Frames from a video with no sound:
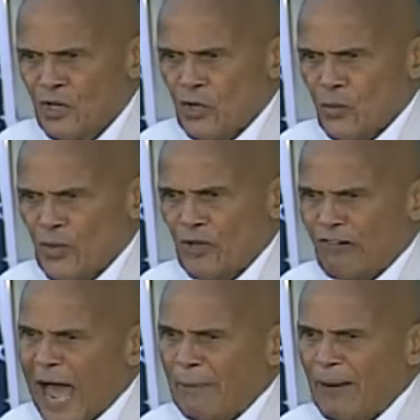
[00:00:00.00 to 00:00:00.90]
we
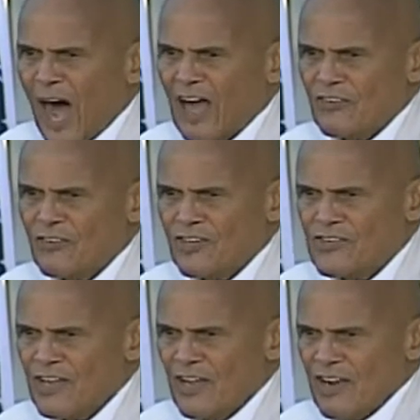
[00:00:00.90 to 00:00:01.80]
rob
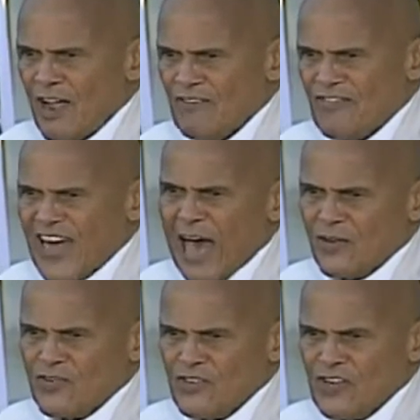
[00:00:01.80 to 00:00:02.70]
hundreds of
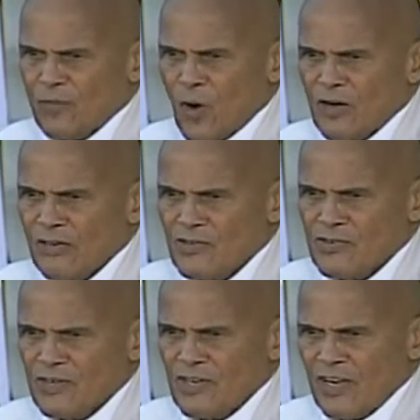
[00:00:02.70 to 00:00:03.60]
thousands of
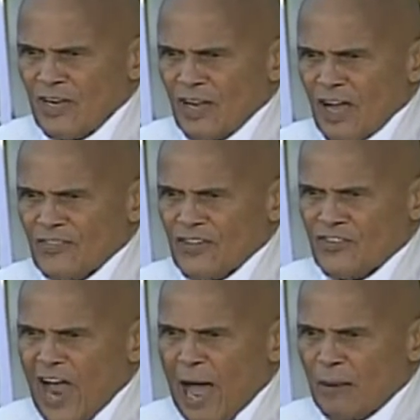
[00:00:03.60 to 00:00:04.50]
workers of the
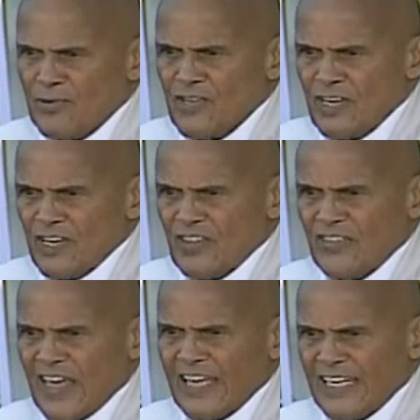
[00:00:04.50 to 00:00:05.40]
jobs
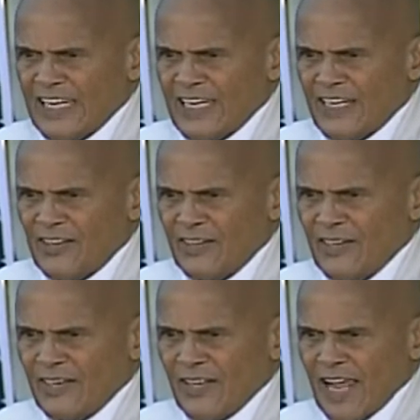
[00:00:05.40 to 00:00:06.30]
that they need
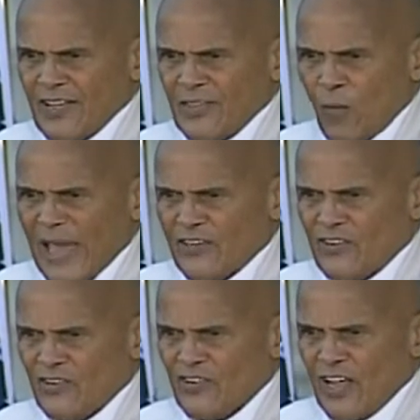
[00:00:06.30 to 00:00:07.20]
and the
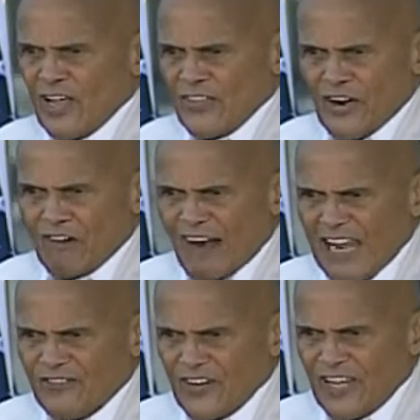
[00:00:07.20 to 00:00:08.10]
wages that are
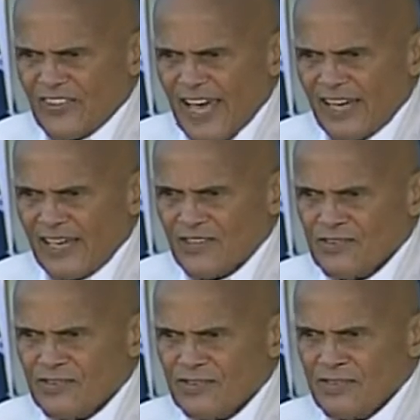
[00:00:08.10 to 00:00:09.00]
rightfully
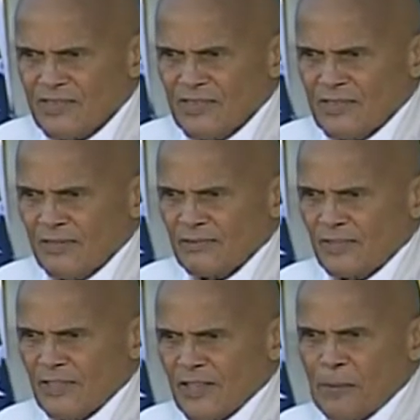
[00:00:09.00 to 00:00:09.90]
theirs.
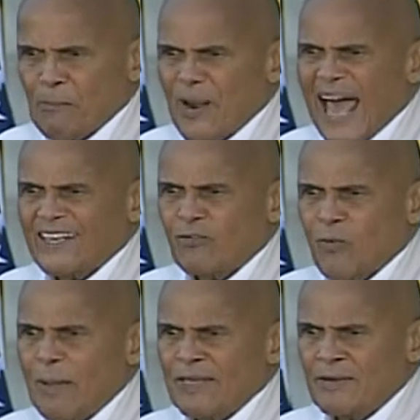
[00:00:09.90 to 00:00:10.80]
The plight of
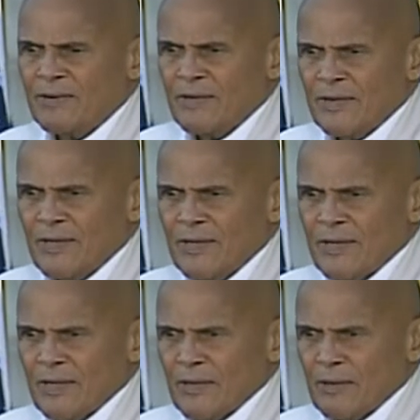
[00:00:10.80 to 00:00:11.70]
women
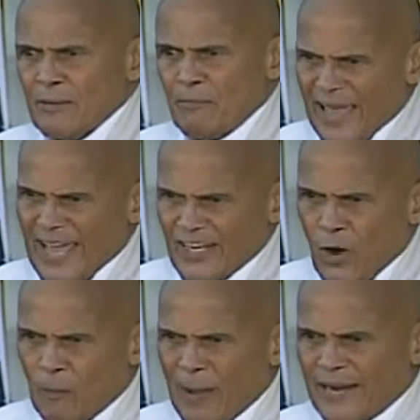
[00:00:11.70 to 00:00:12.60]
bear
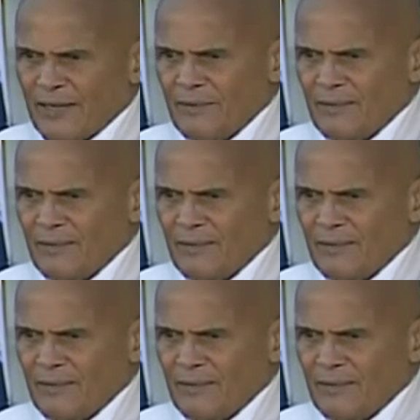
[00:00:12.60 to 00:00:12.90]
no better.